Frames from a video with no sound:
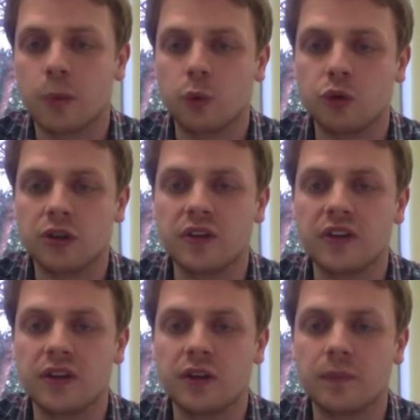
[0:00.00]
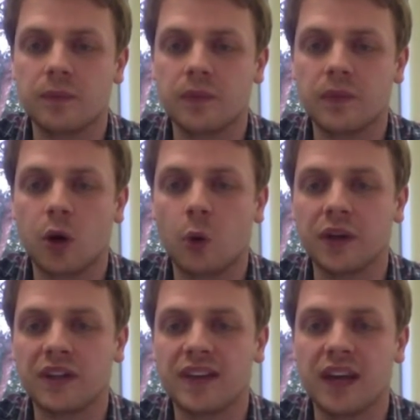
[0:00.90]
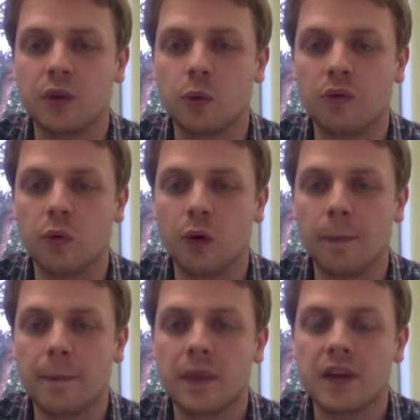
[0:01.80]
Apple should consider holding a technical forum